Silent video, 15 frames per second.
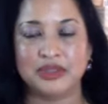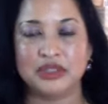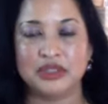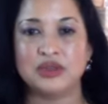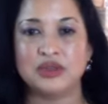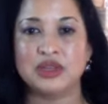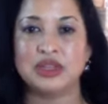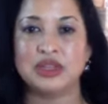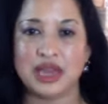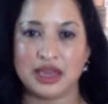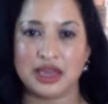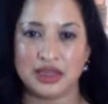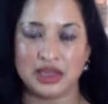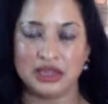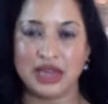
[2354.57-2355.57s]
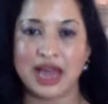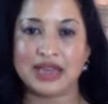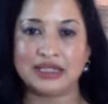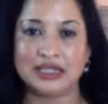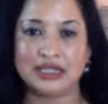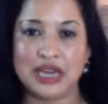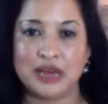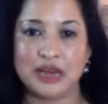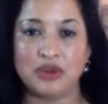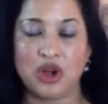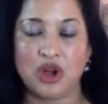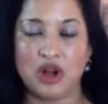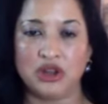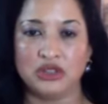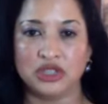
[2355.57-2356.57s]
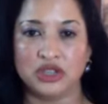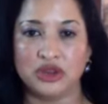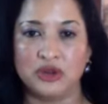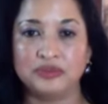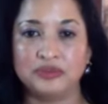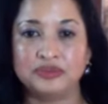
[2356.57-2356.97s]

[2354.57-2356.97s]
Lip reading: So then the last step also